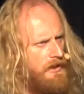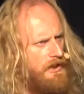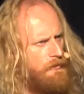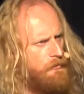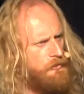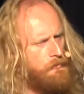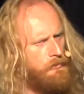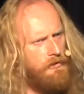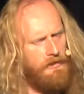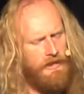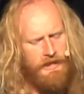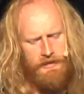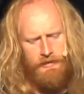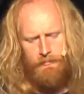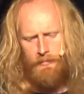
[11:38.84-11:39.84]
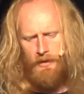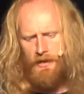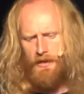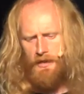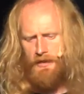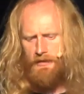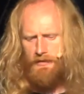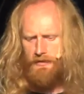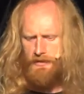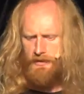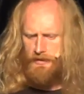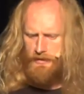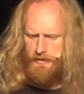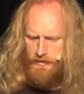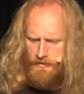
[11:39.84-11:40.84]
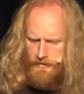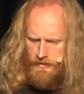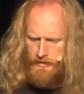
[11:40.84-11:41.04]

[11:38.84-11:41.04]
uh, was blockaded by the